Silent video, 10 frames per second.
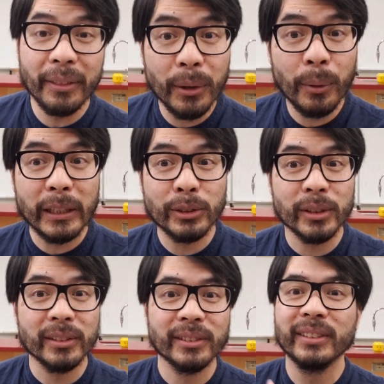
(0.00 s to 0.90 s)
and the
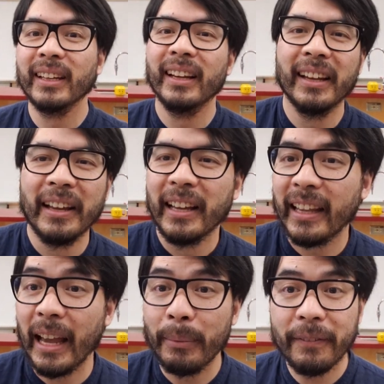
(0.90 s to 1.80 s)
questions,
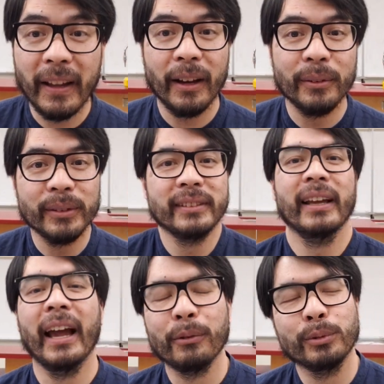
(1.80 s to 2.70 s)
can be found
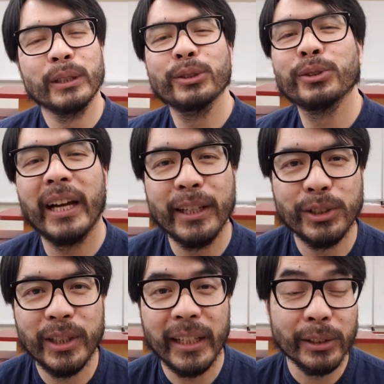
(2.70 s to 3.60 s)
at
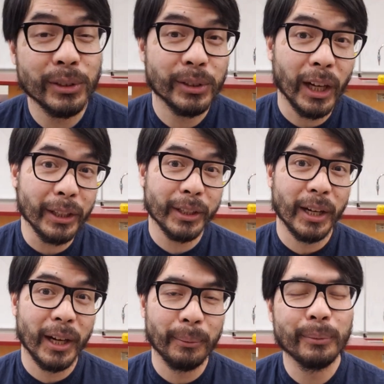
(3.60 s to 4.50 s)

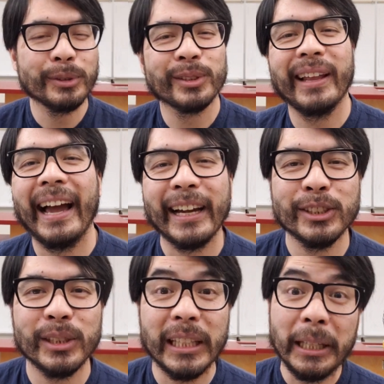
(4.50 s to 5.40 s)

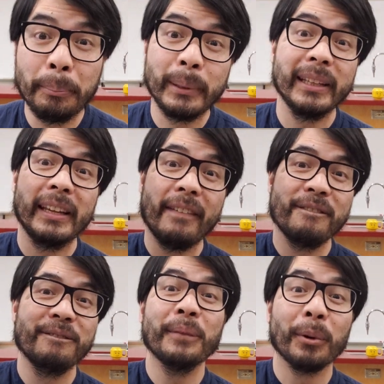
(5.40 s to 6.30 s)

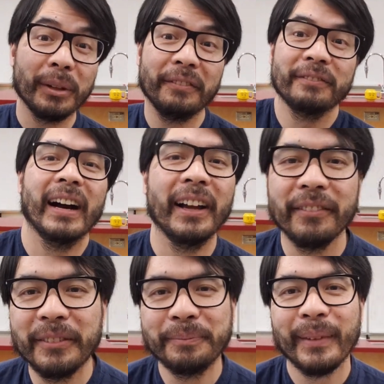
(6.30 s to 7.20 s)
realsciencechallenge.com/EP45.
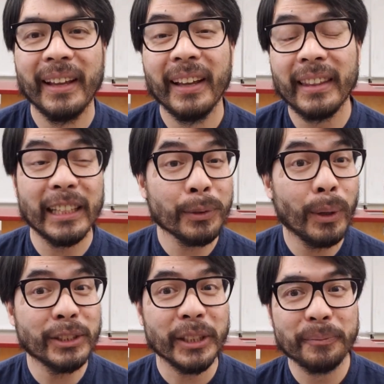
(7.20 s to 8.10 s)
Thanks for
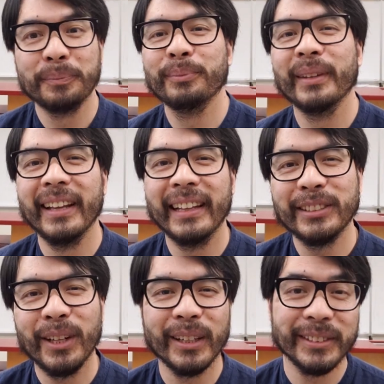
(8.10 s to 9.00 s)
watching, and
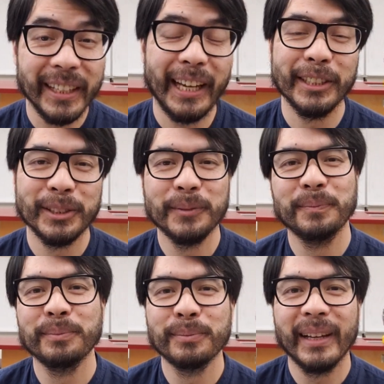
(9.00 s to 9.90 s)
let's talk science
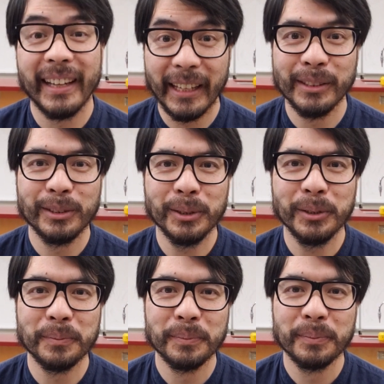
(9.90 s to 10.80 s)
again
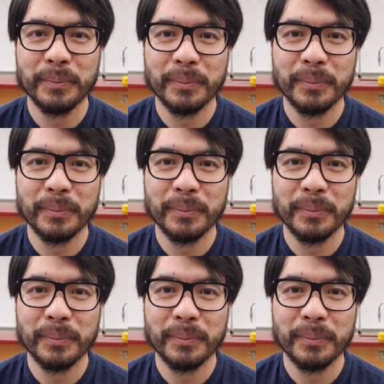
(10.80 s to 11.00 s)
soon.